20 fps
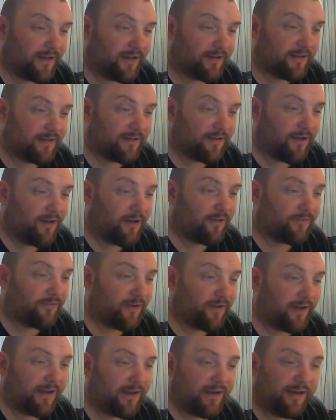And it's not a
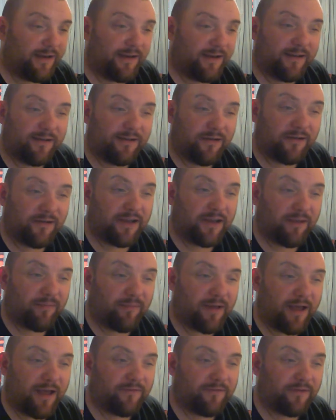free idea
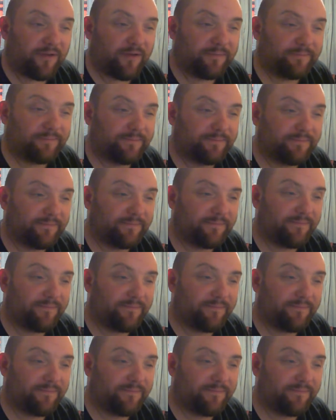platform.